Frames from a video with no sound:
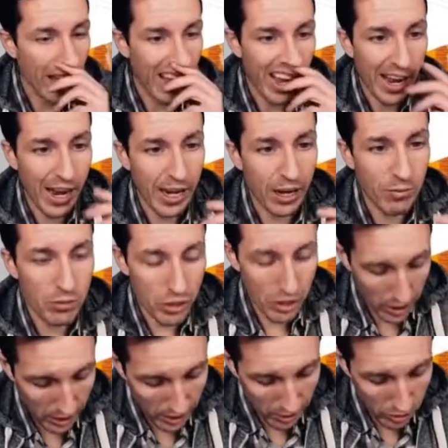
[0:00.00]
and I'm just
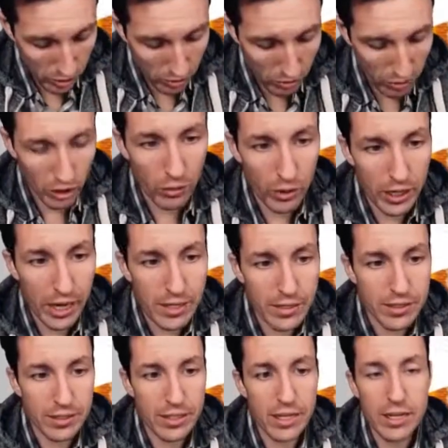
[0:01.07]
going to do a lowercase
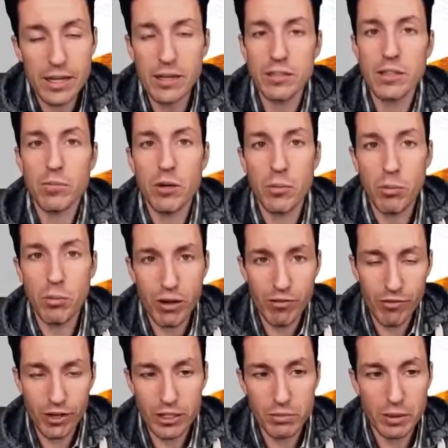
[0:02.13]
d because I'm going to
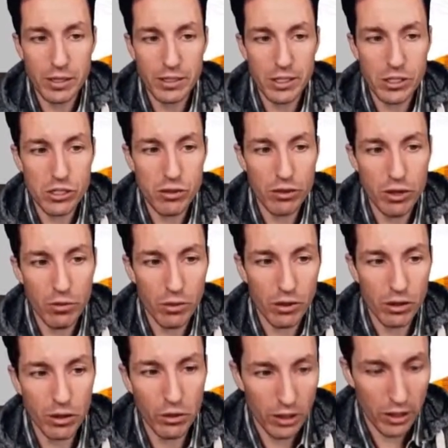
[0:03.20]
prefix my dictionary with a
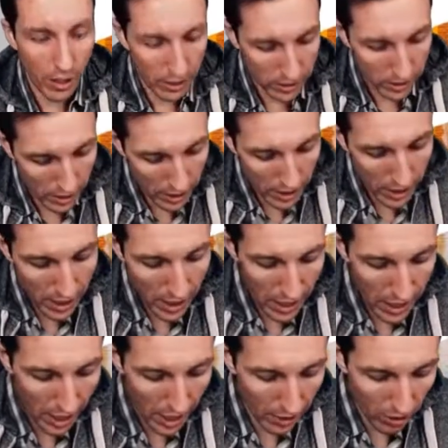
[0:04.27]
lowercase d,
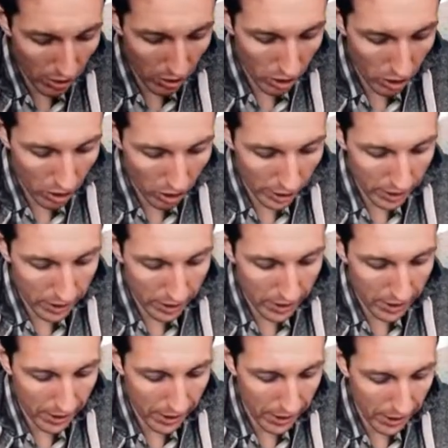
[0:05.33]
and then I'll call it
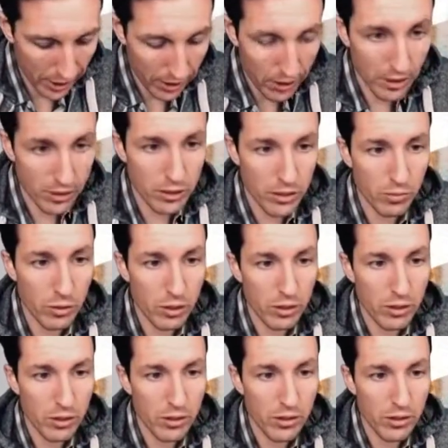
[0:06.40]

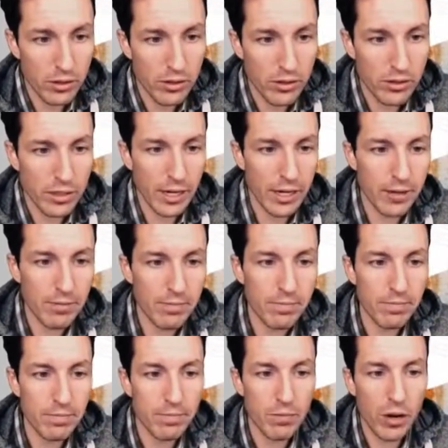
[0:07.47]
customer data,
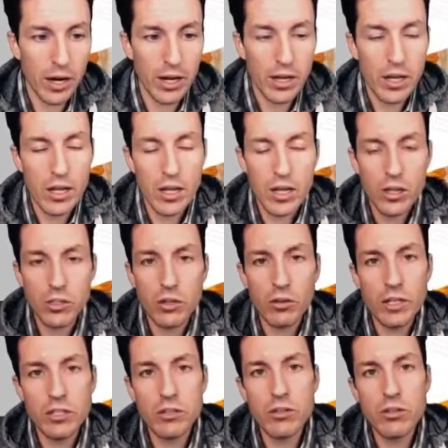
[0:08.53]
right? So
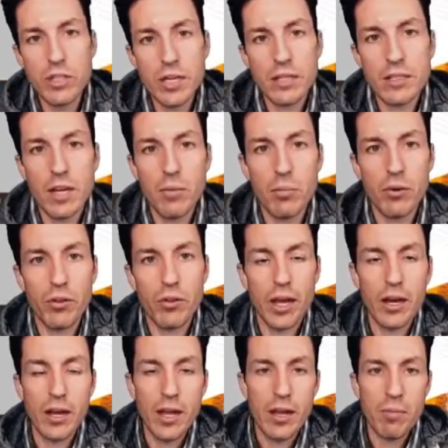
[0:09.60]
let's use the example
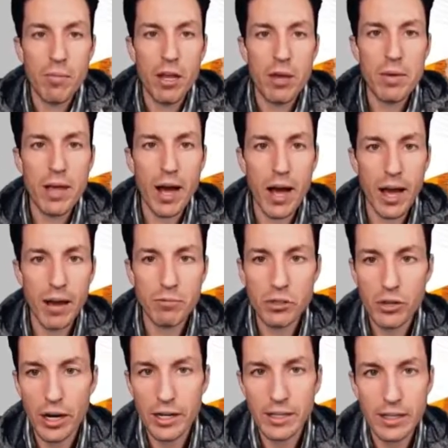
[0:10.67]
that maybe I'm
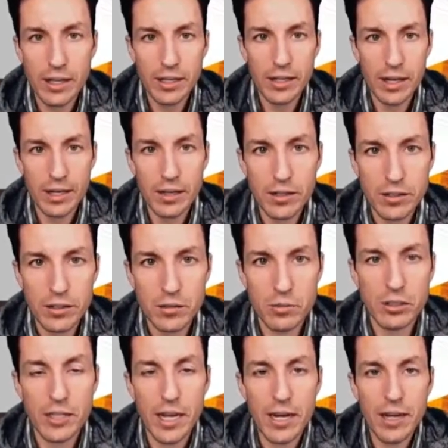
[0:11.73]
trying to collect customer
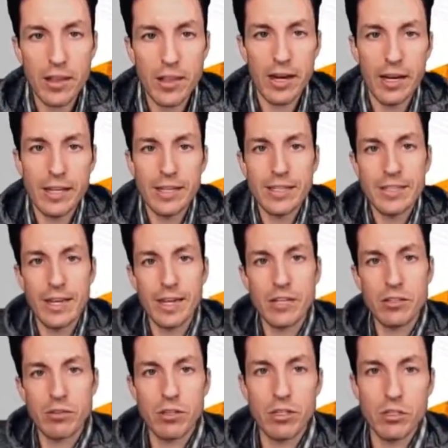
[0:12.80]
data that I need to
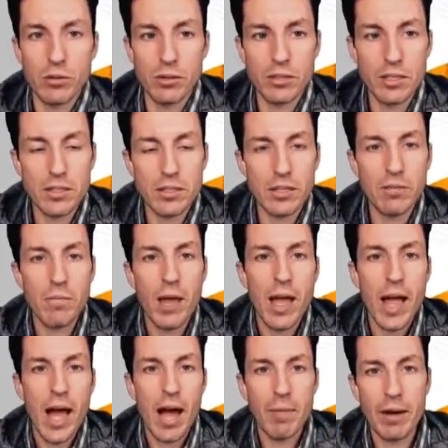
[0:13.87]
enter into a system.
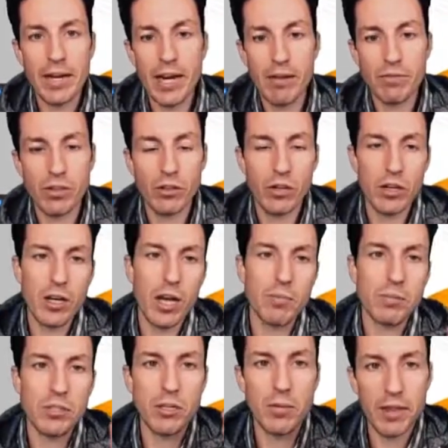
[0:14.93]
I might have to look up
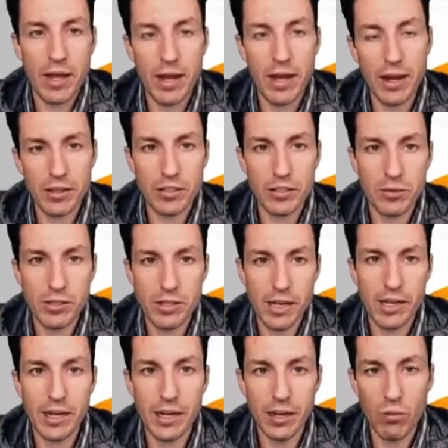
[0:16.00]
some of that customer
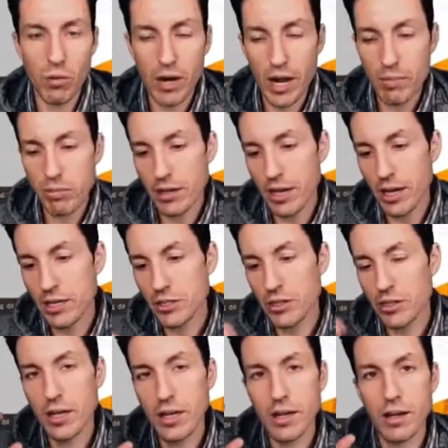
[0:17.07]
data in one
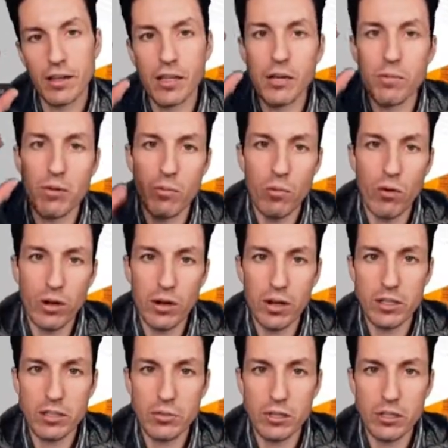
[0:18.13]
application, a little bit more
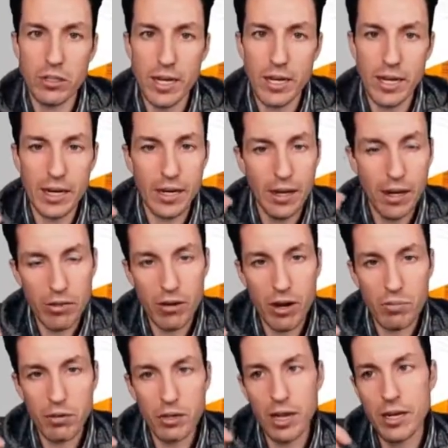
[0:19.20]
customer data in another
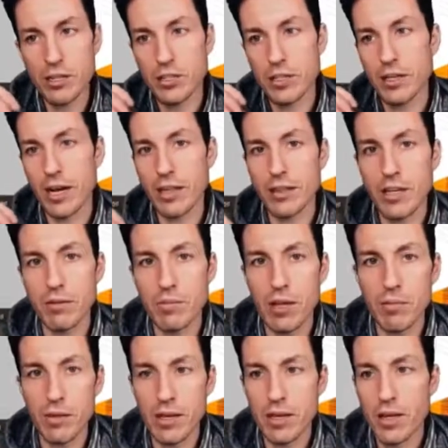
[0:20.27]
application, and then
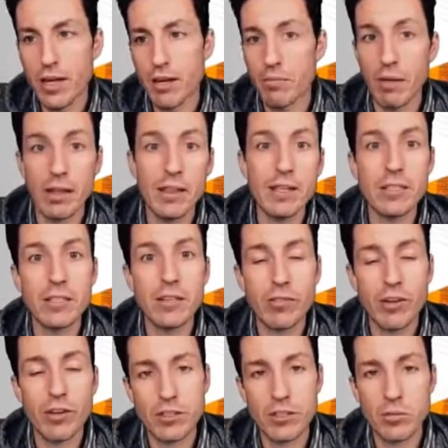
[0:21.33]
maybe my list of
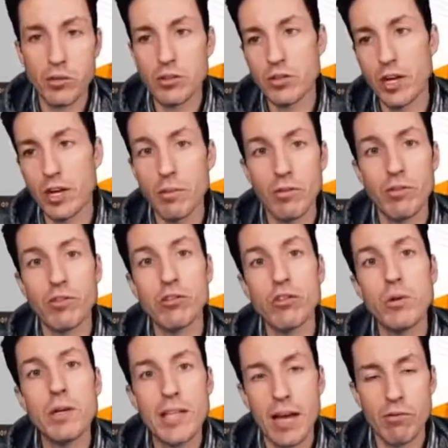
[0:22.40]
customers that I'm even
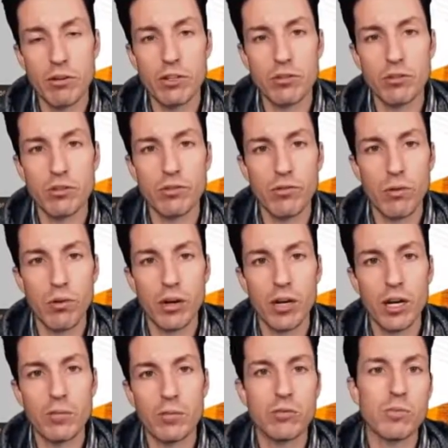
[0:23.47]
doing that research for
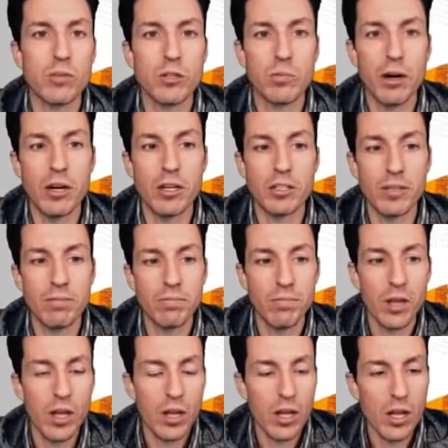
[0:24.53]
comes from a spreadsheet.
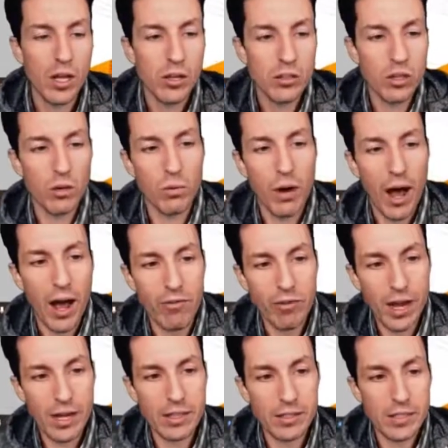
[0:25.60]
So I've
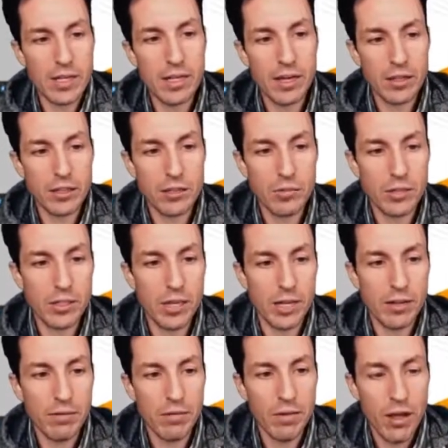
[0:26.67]
got D customer
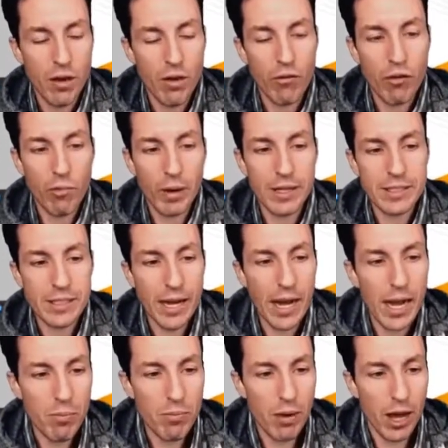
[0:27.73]
data. For my
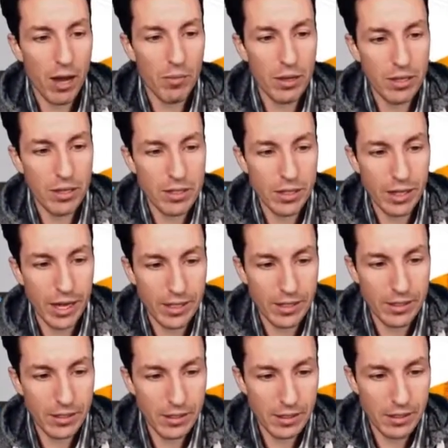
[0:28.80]
type, I'm going to select
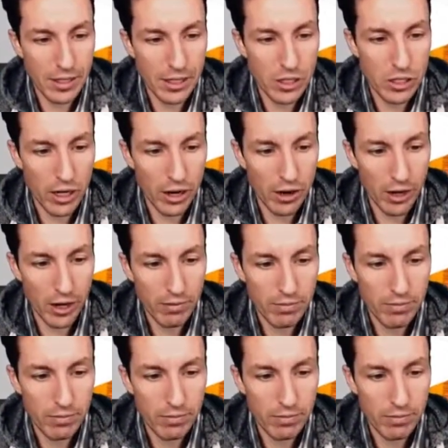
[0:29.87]
dictionary.